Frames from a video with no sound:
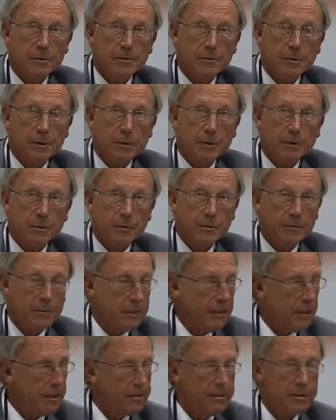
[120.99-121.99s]
of the
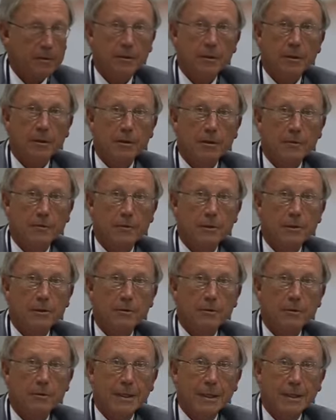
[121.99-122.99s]
combination of these
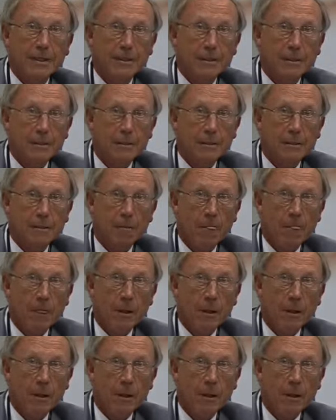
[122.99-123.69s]
lenses.